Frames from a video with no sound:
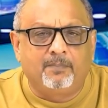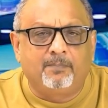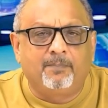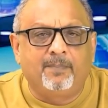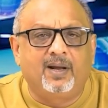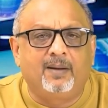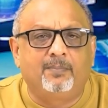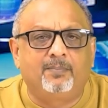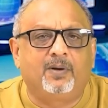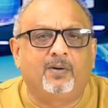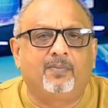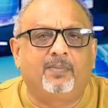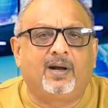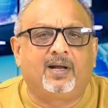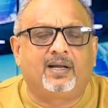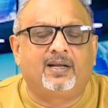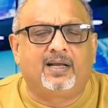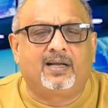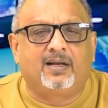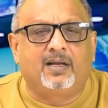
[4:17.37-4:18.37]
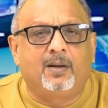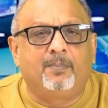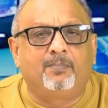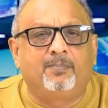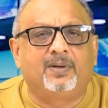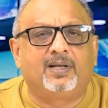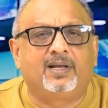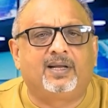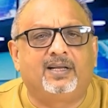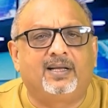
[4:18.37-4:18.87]
by providing
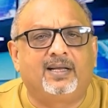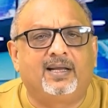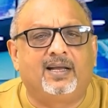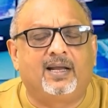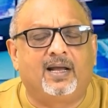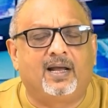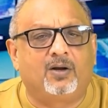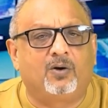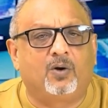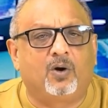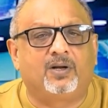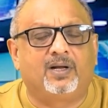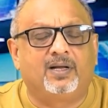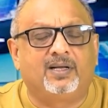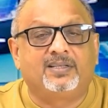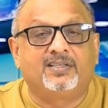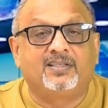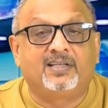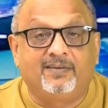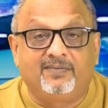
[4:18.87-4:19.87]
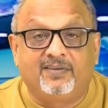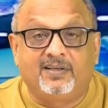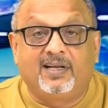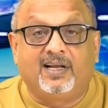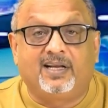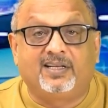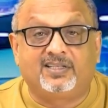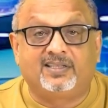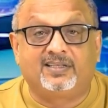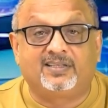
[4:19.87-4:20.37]
completely erroneous
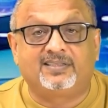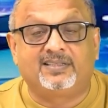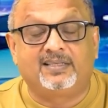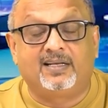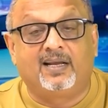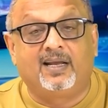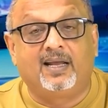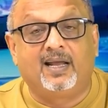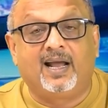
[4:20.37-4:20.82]
definitions